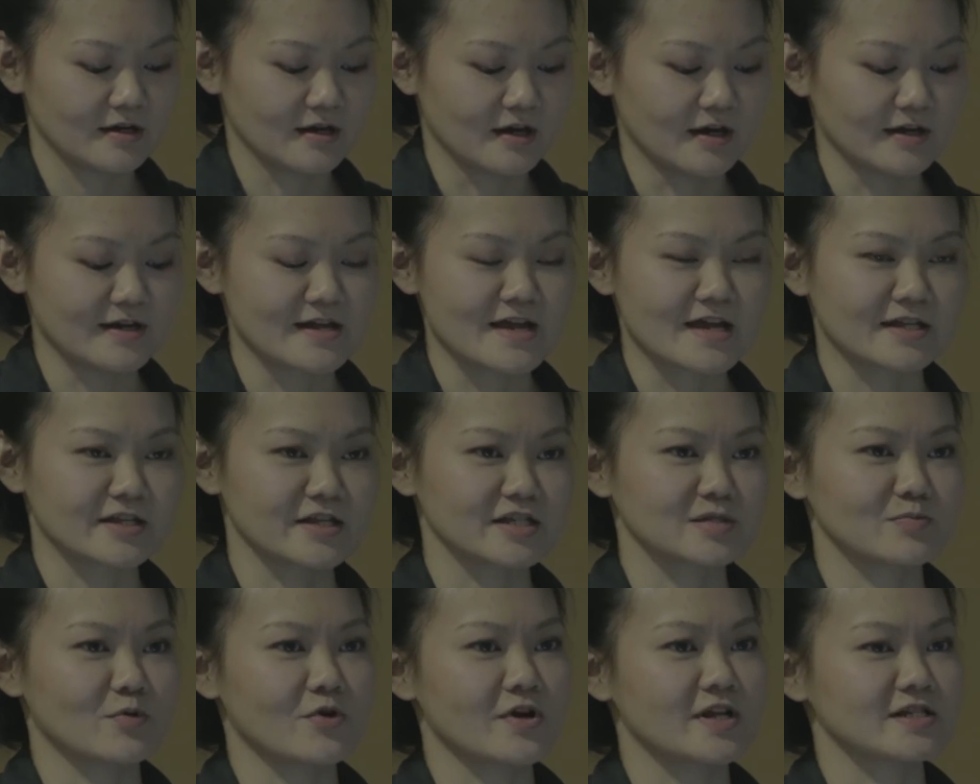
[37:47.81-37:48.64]
And at
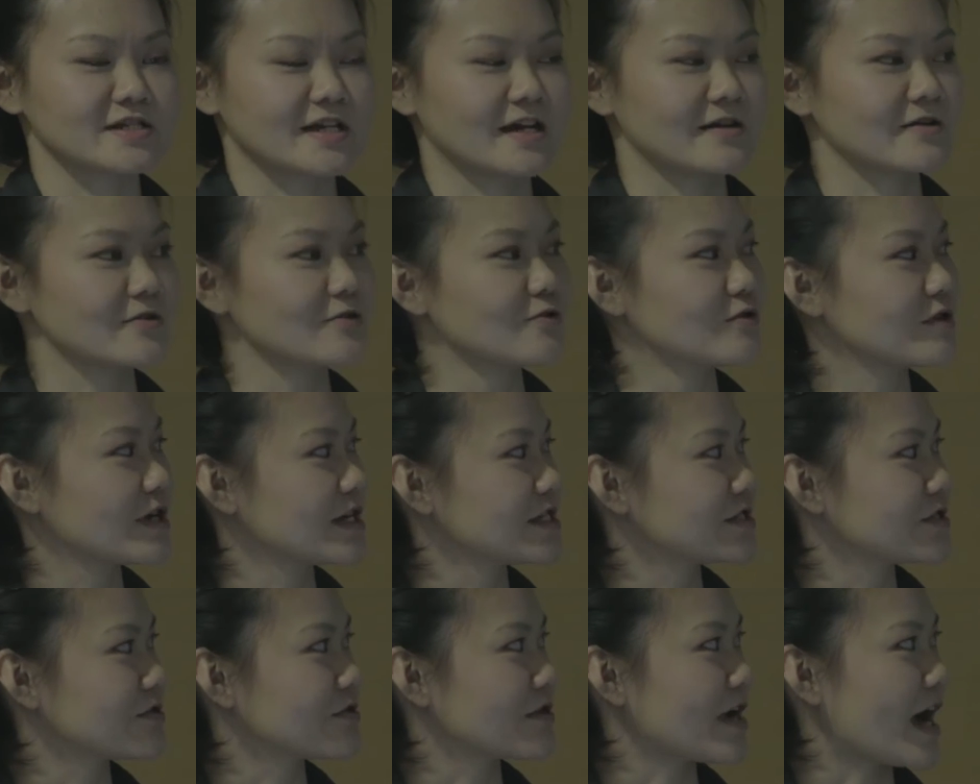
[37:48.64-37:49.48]
this point, it's kind of cool
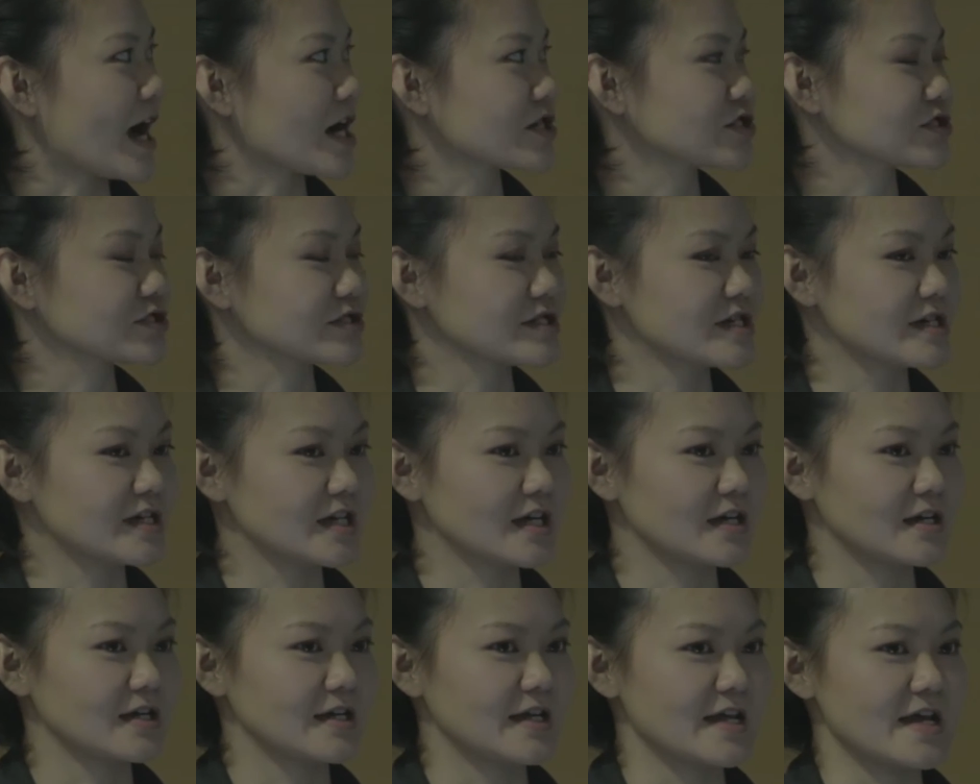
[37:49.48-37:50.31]
because you're actually
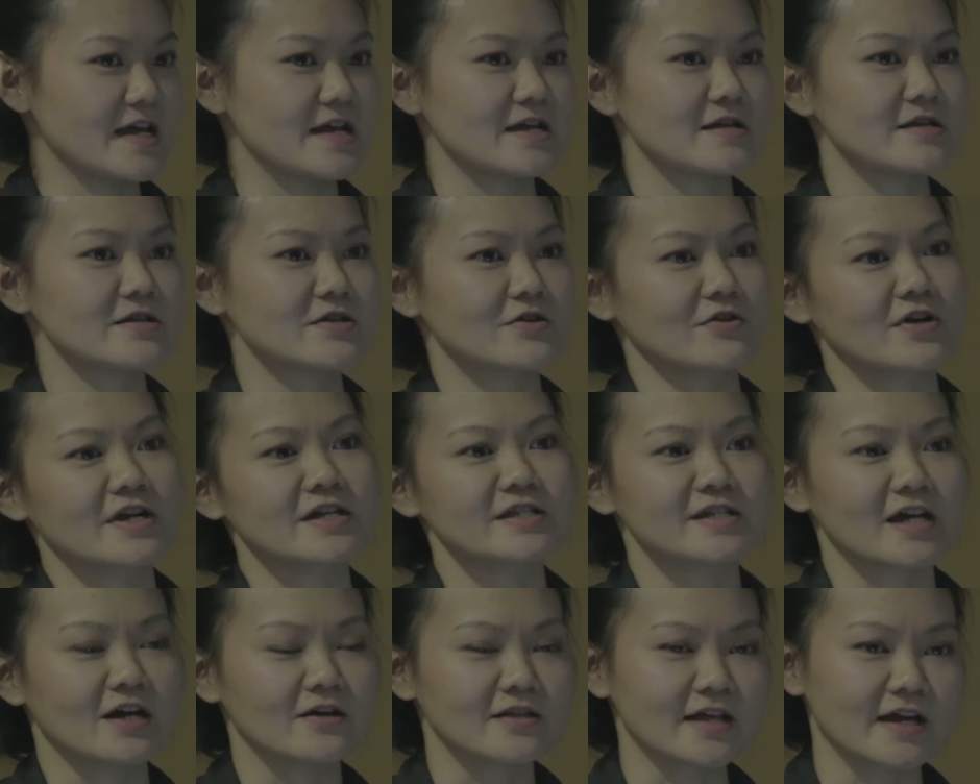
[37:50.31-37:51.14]
in your
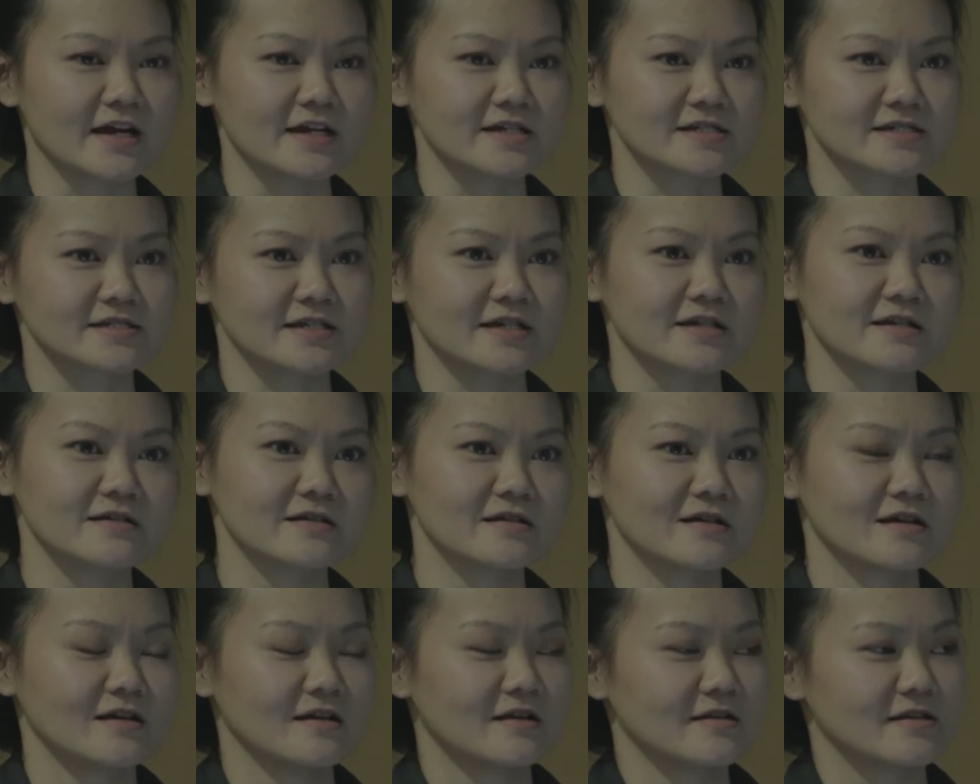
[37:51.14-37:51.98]
Intel
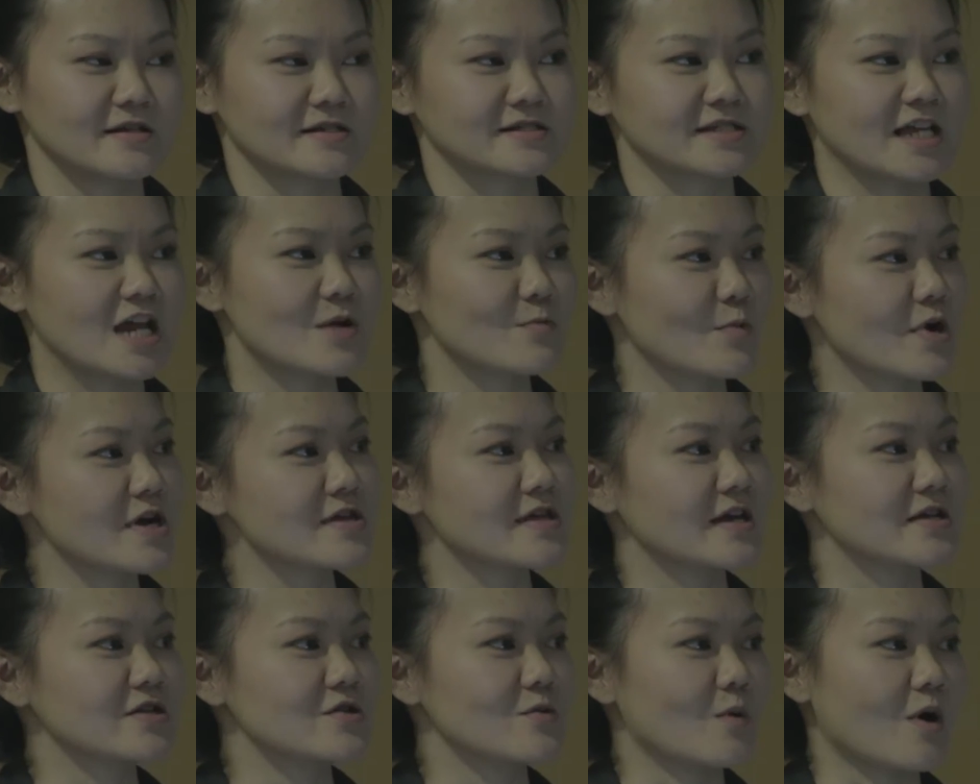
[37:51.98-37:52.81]
Edison the same way
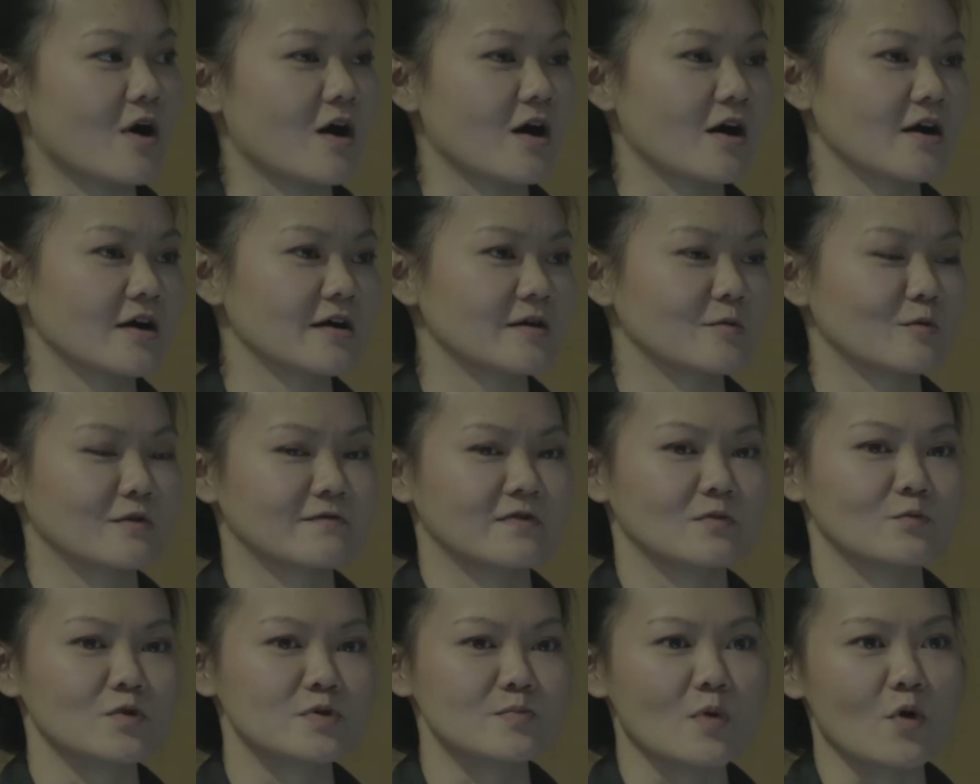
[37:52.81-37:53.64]
that you are with
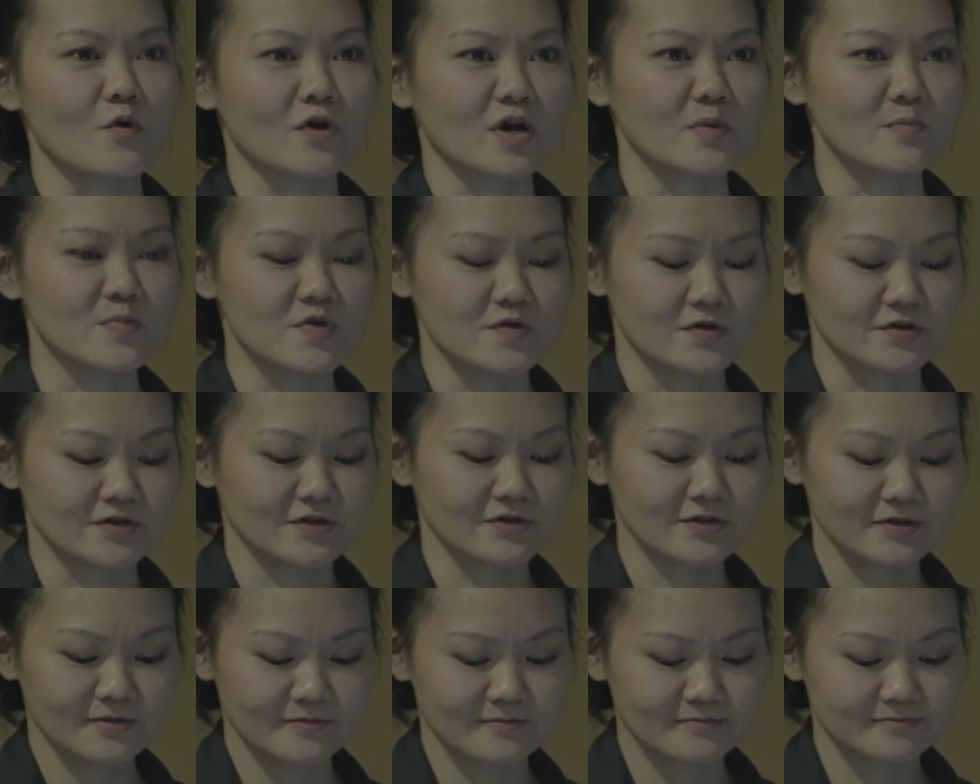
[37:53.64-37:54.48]
a remote
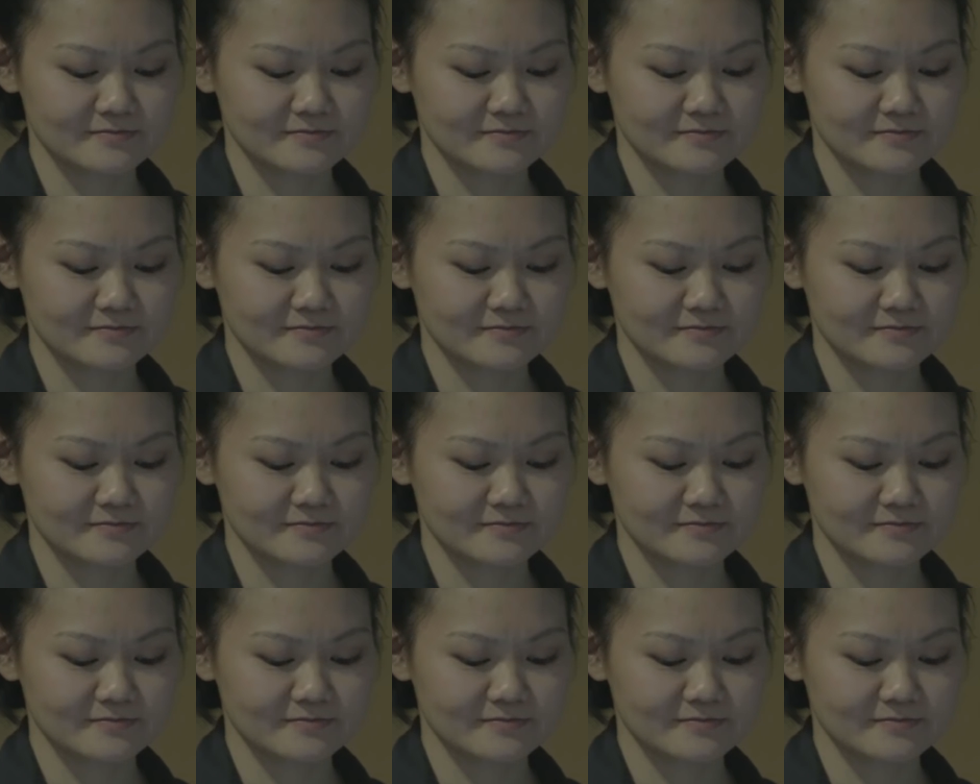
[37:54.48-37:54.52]
computer.